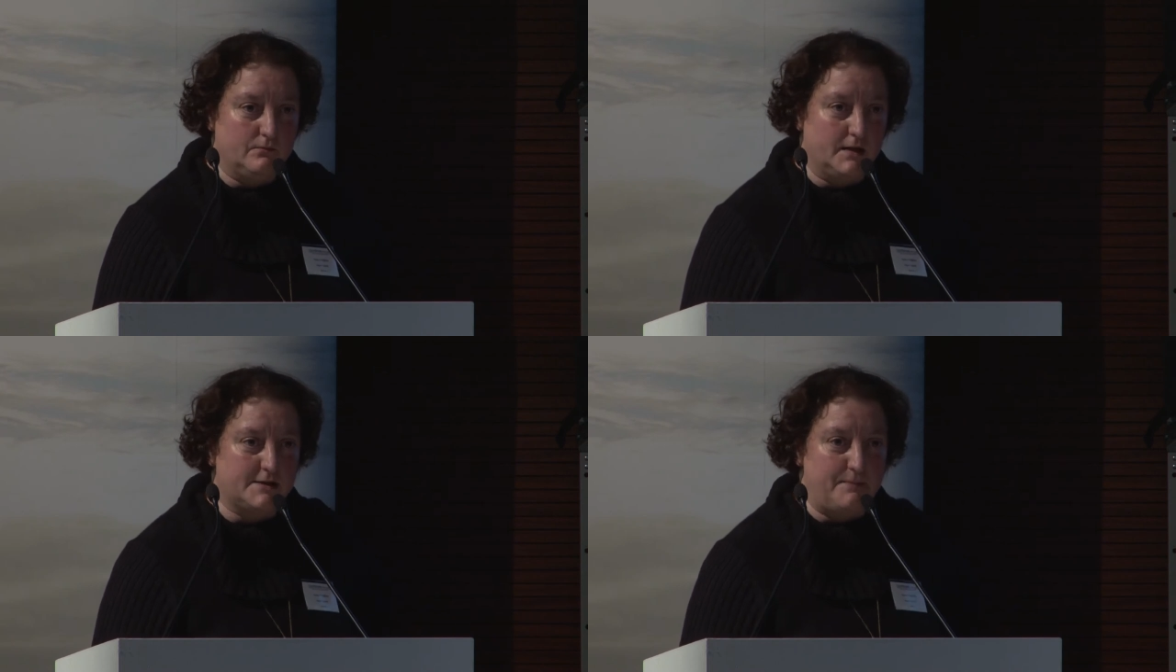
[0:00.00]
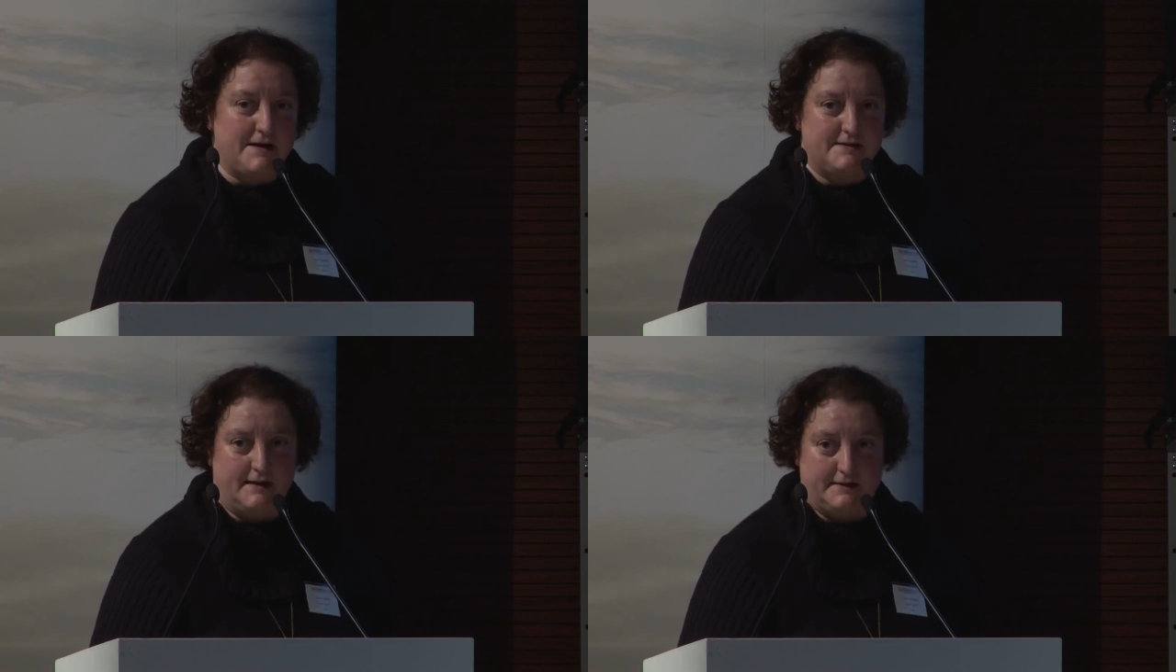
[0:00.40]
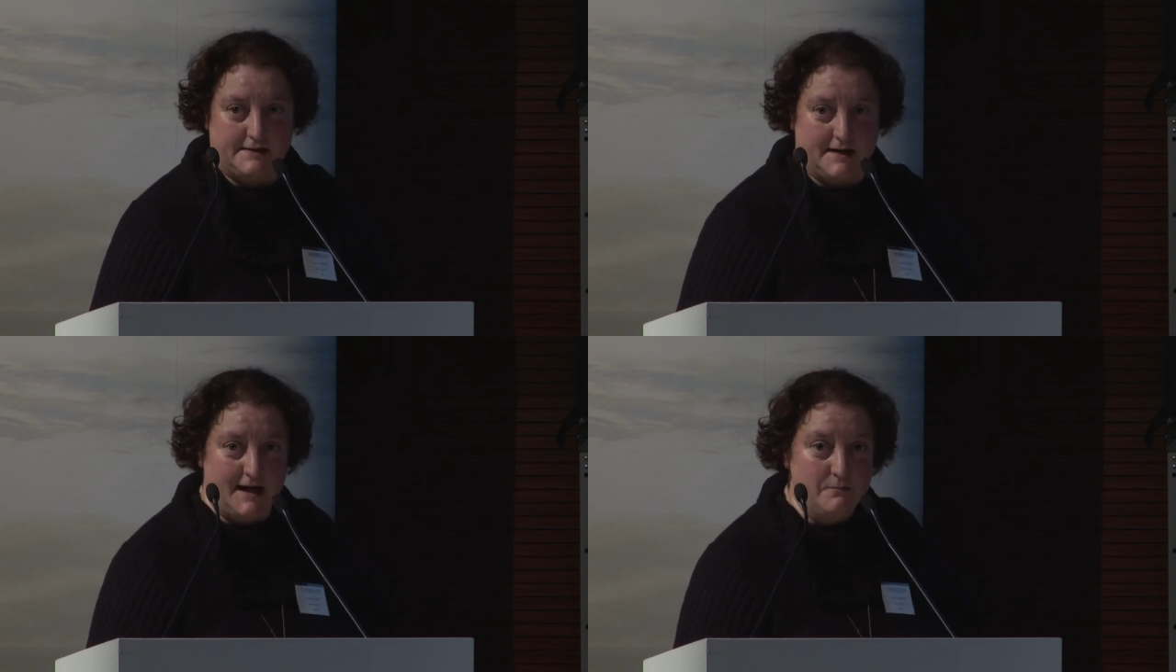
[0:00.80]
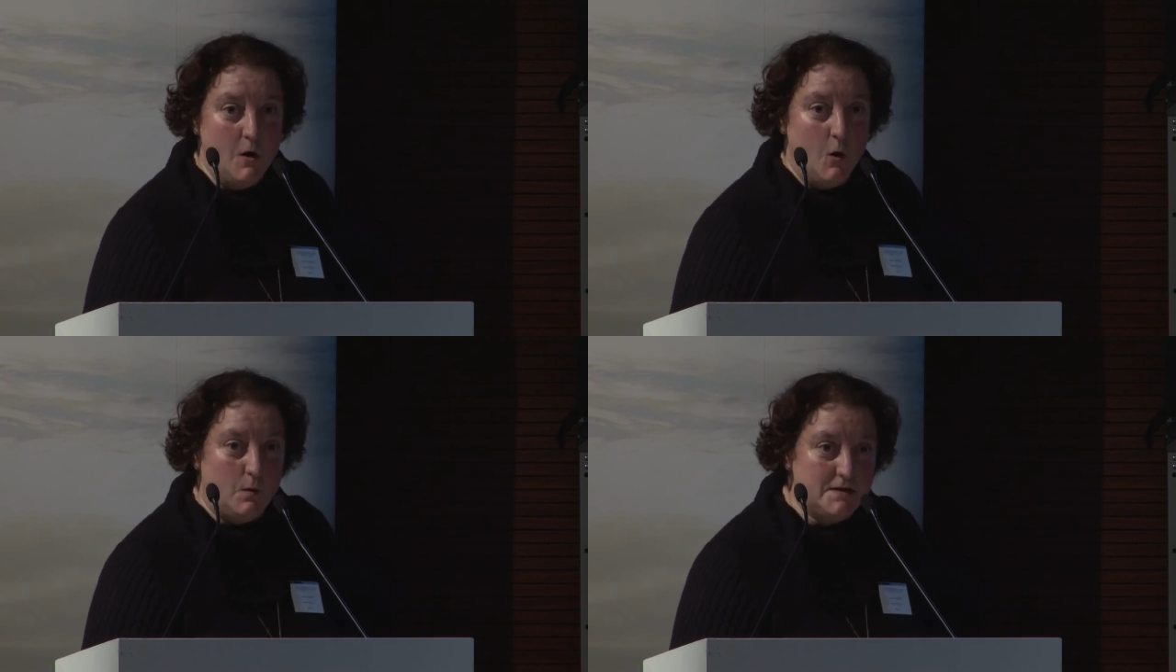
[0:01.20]
expected at the time,
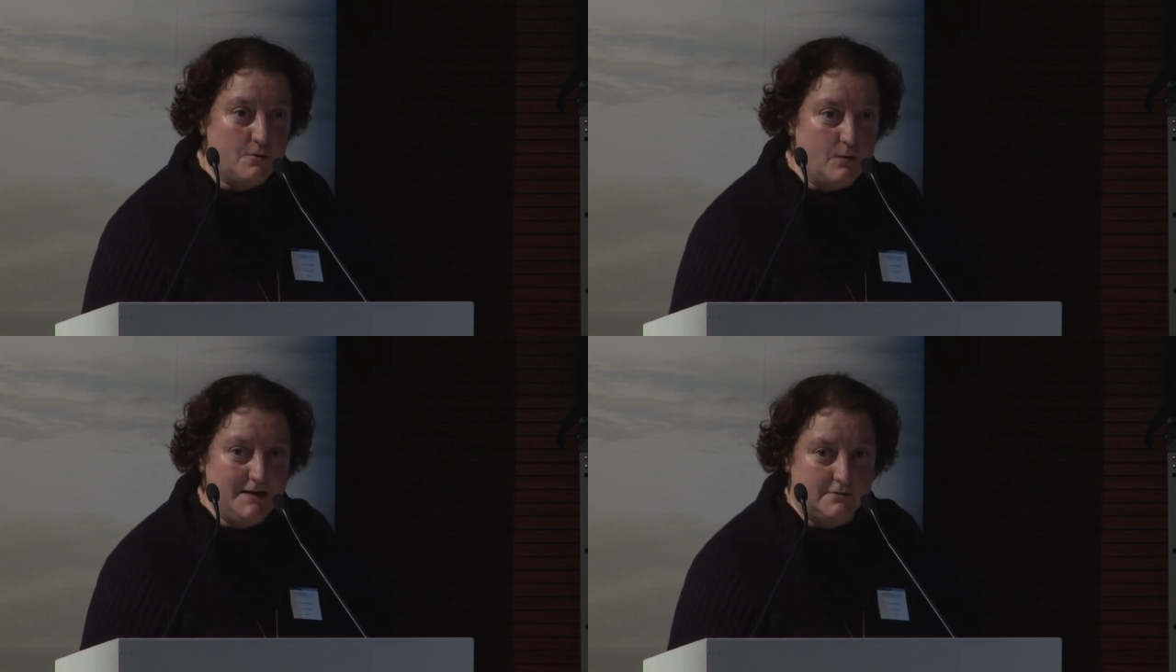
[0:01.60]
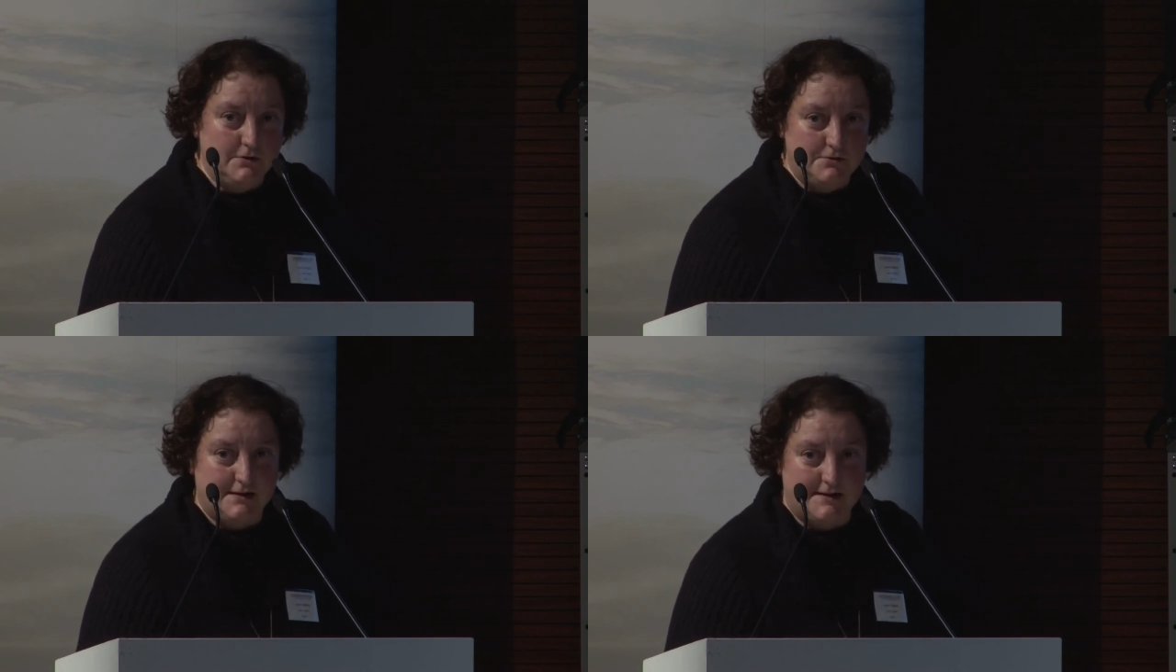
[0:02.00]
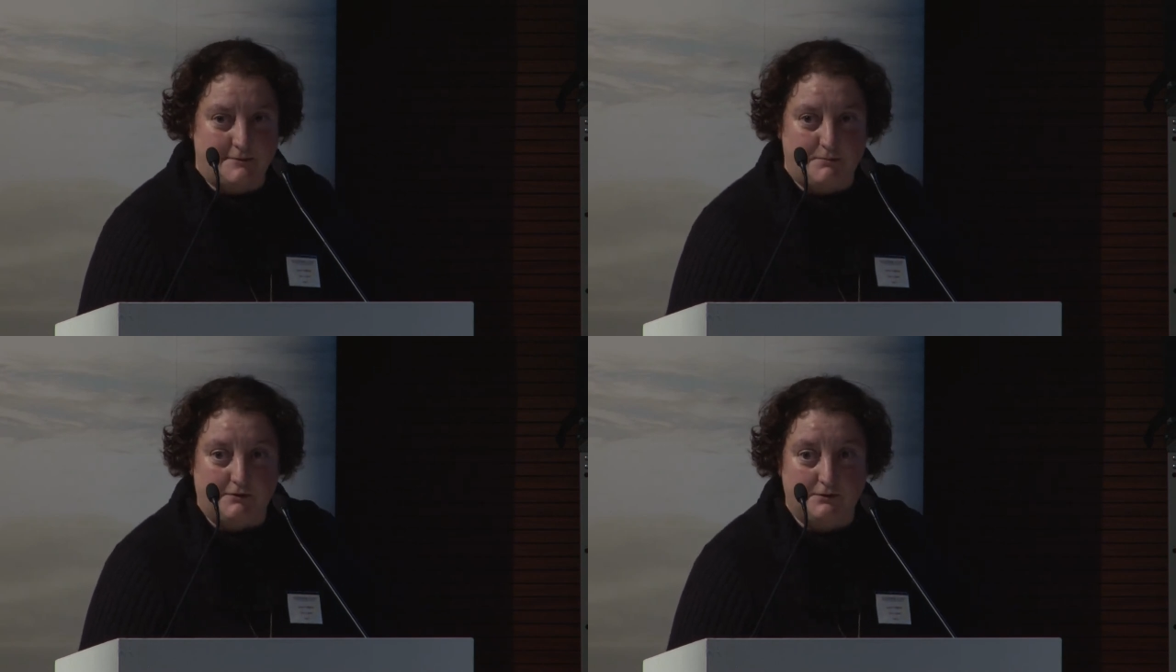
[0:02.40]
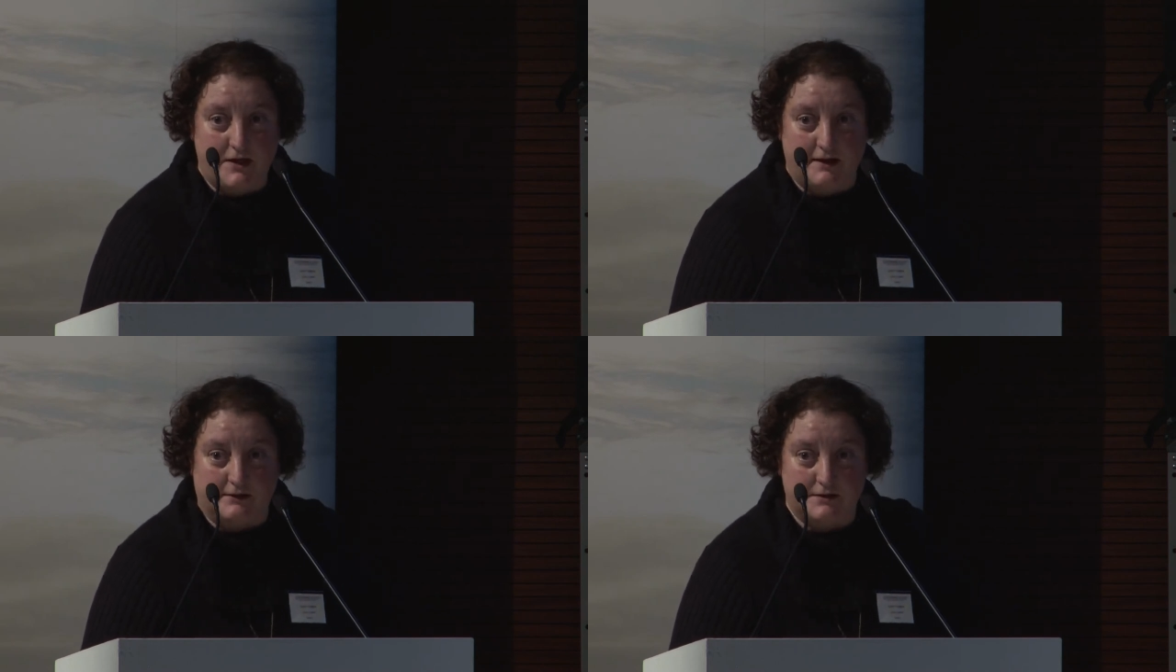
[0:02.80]
was a way to loosely couple
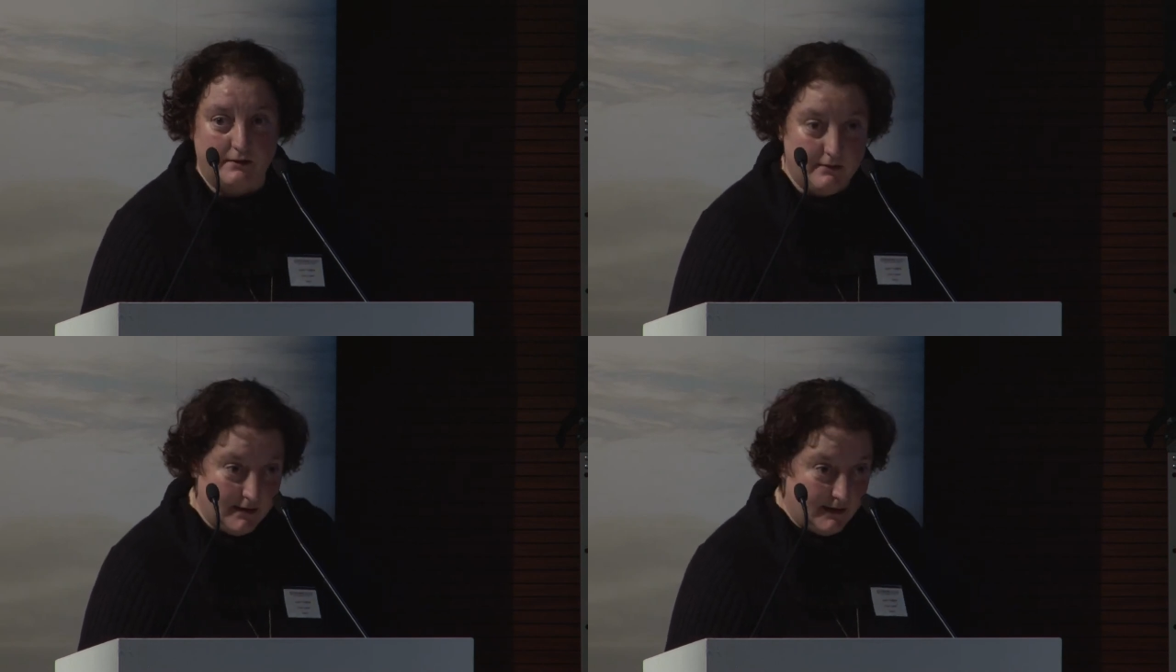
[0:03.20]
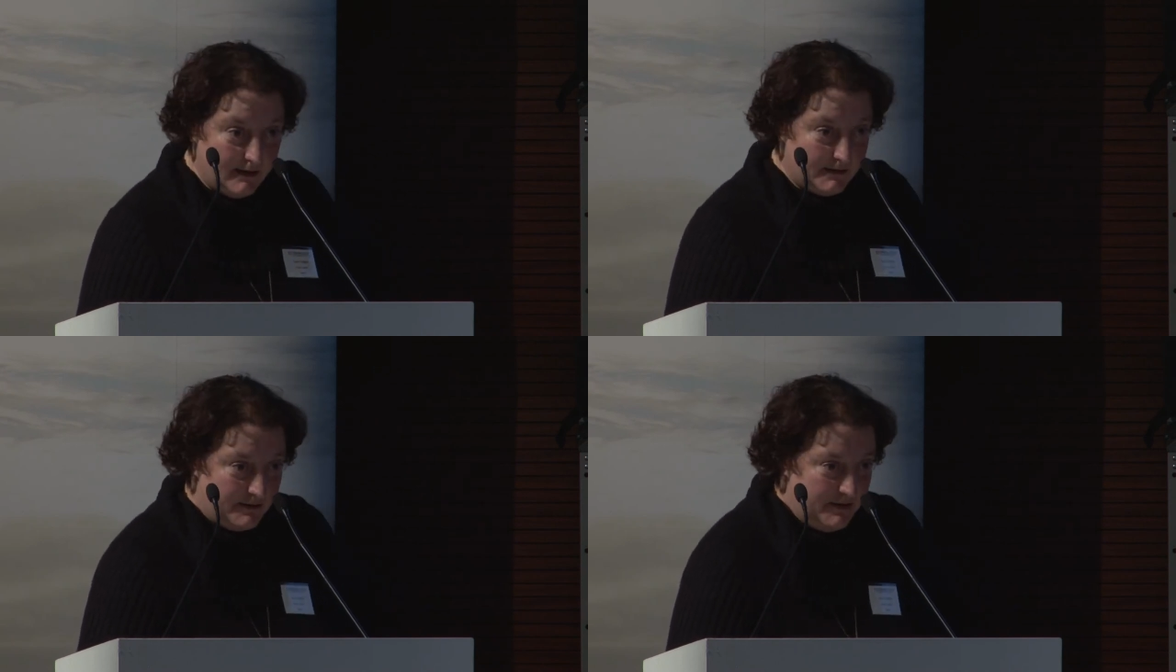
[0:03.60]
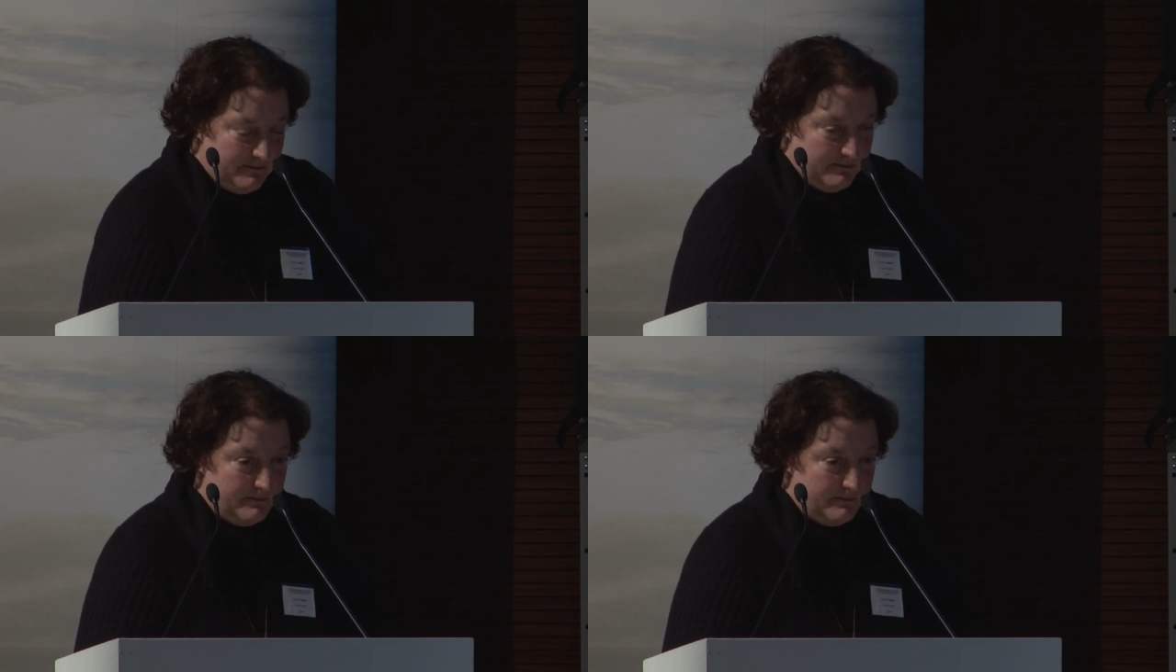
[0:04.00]
things. So you'd